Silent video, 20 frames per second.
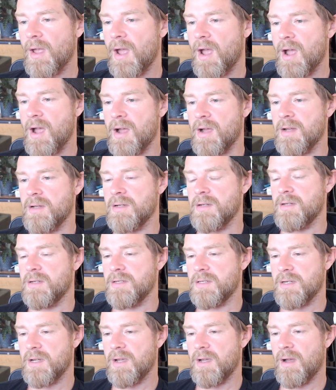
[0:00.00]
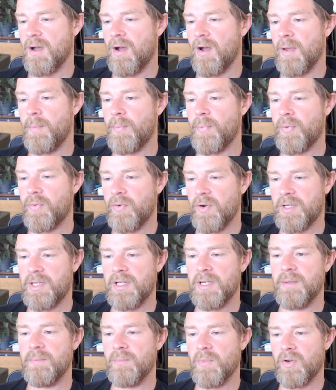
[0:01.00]
And I
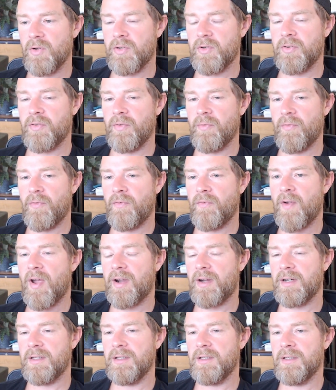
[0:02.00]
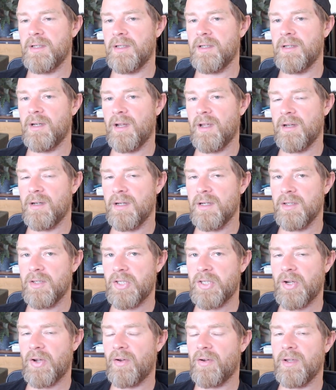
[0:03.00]
pretty much factored in an
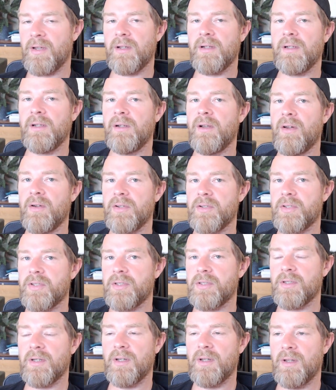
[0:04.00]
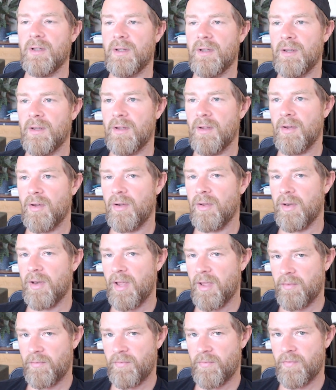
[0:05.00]
entire loss on
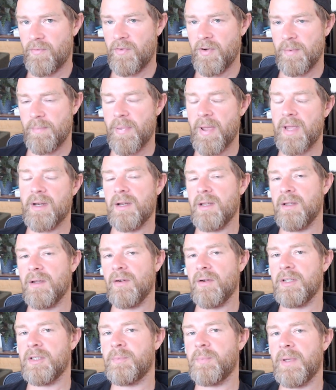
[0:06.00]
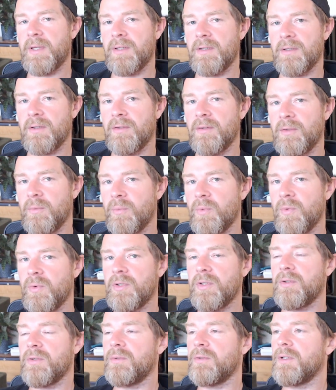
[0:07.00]
every penny I spent on the water
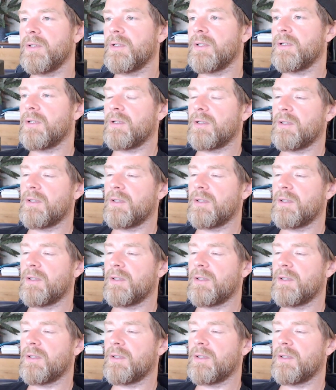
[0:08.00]
cooling,